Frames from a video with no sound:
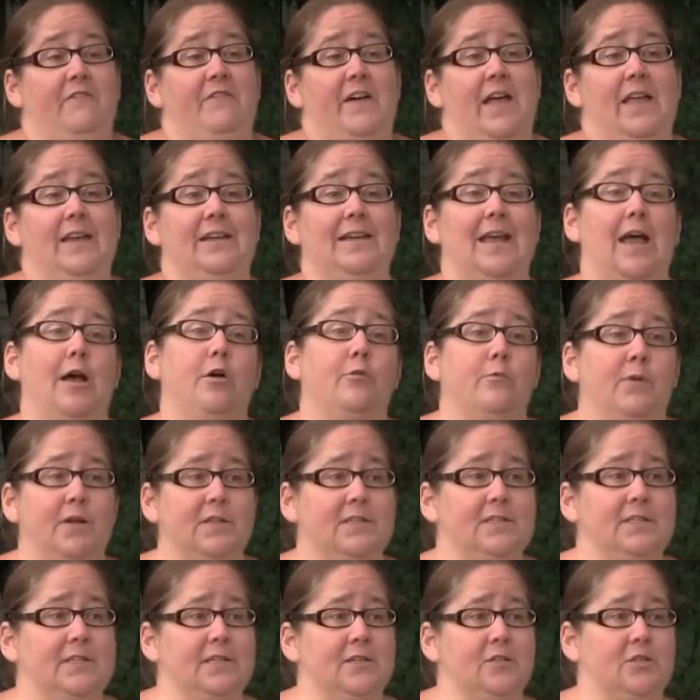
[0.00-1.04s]
find out
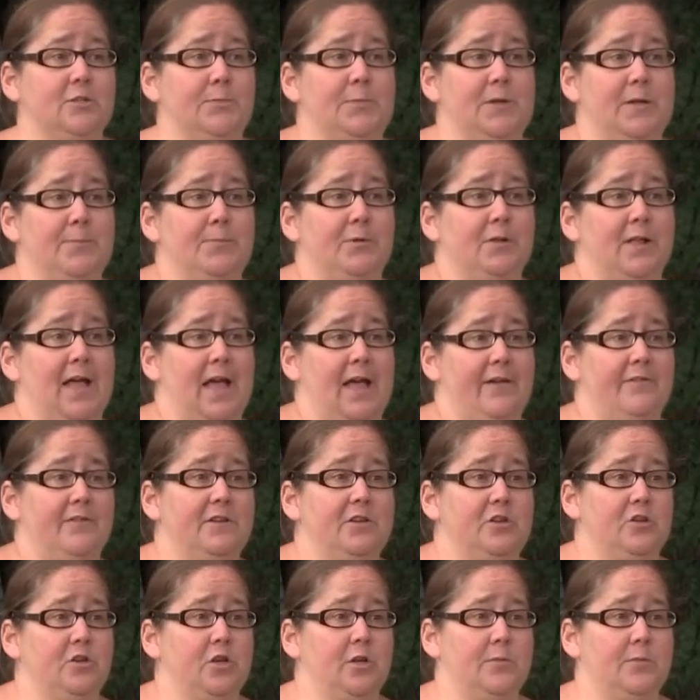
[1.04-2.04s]
what skills people have in your